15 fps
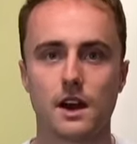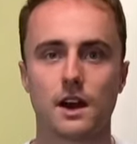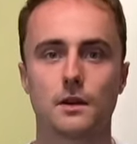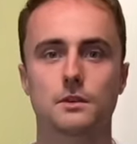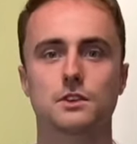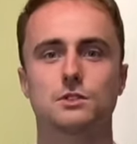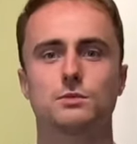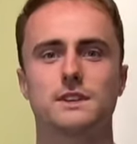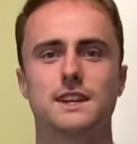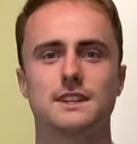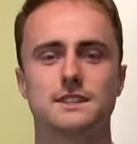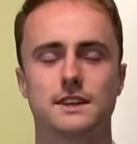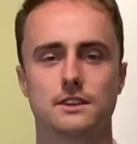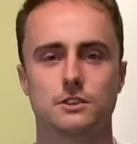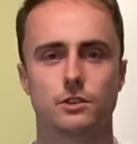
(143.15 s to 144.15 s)
because we need
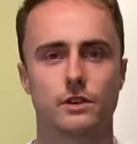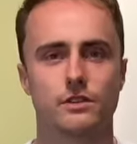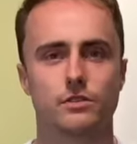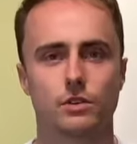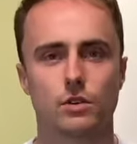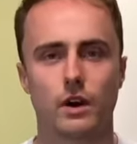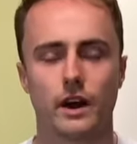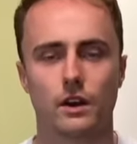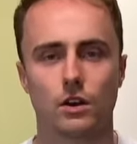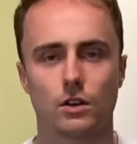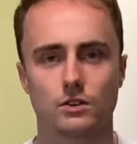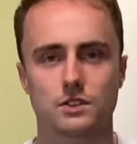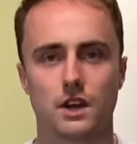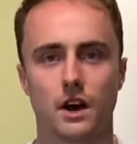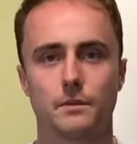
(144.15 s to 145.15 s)
to do it for quite a long
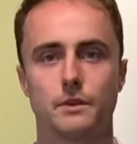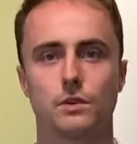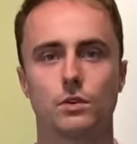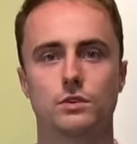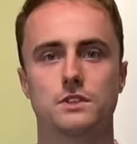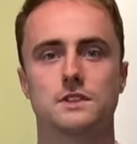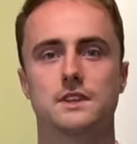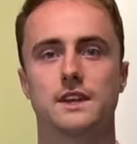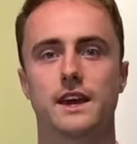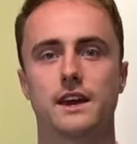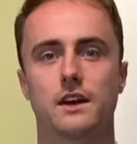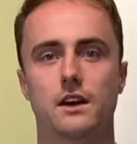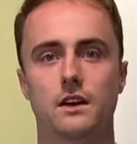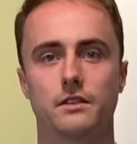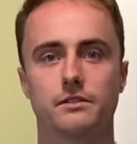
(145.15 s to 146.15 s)
time in order to get
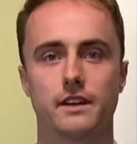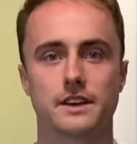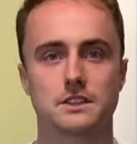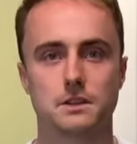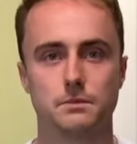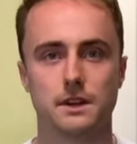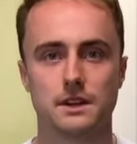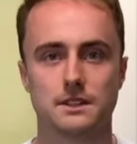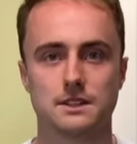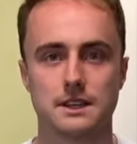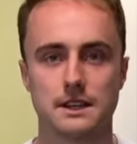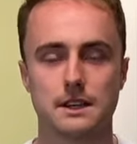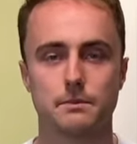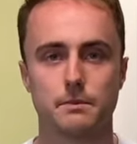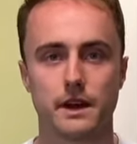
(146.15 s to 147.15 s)
a
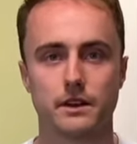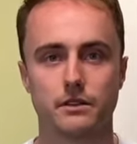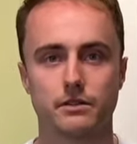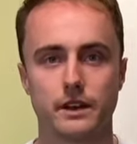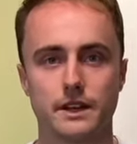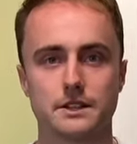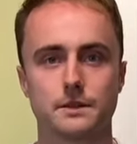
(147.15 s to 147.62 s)
flexibility benefit.